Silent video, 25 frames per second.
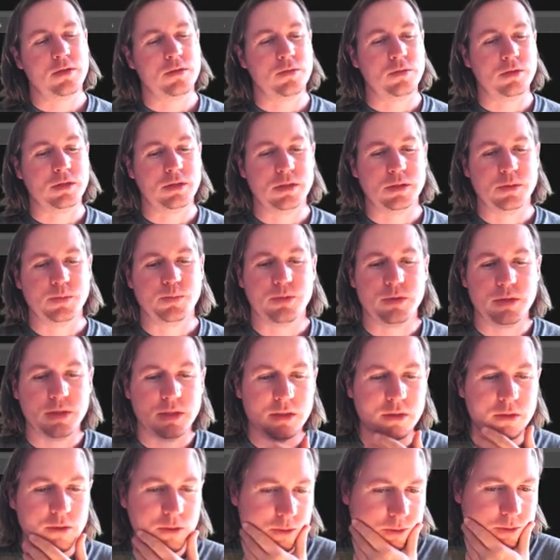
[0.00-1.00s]
which is pretty
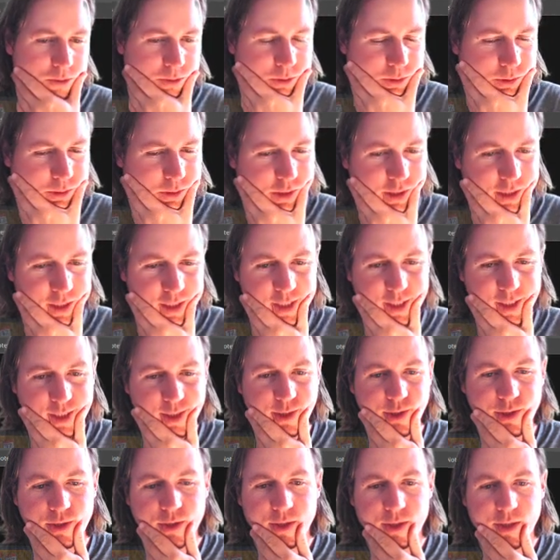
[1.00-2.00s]
cool,
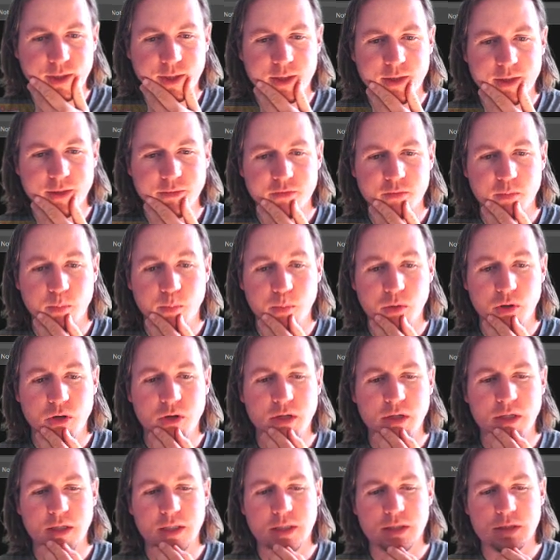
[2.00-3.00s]
and you can have
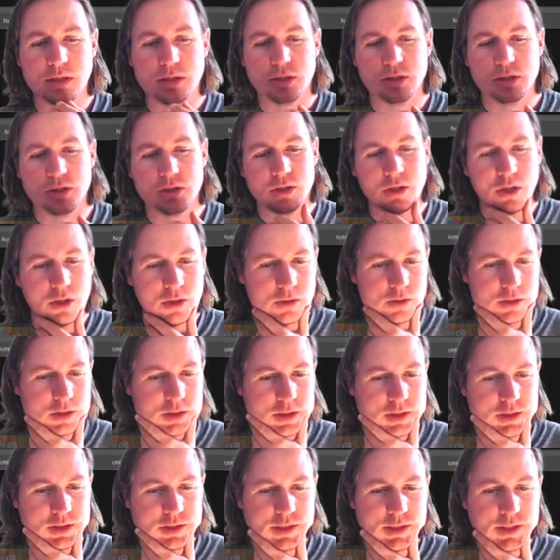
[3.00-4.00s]
burn-in to show
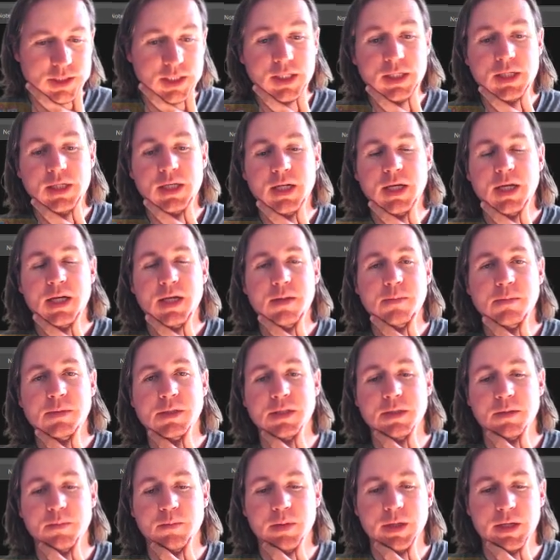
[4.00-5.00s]
the scene names
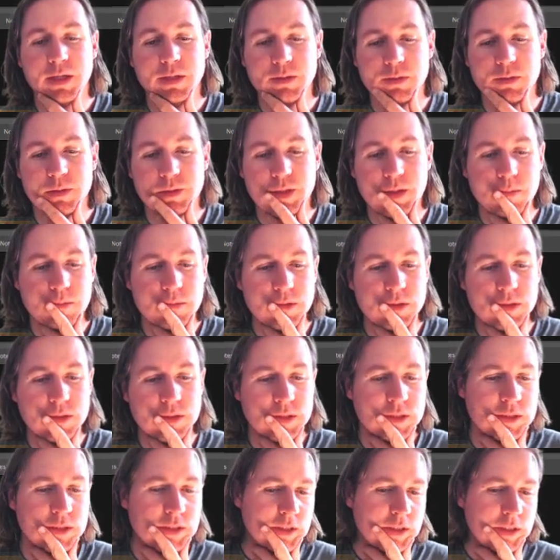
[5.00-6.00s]
and panel
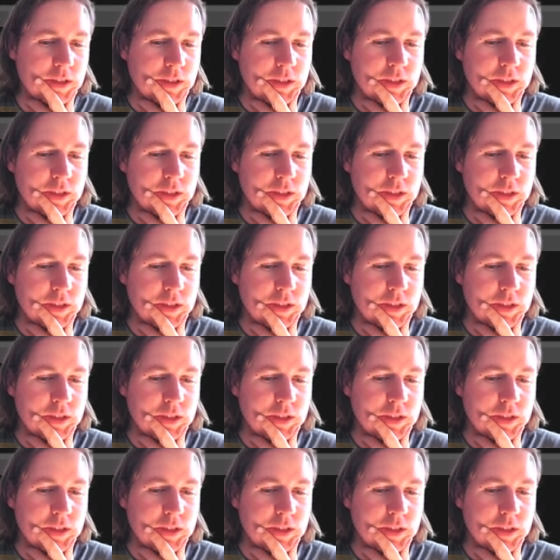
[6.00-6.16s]
numbers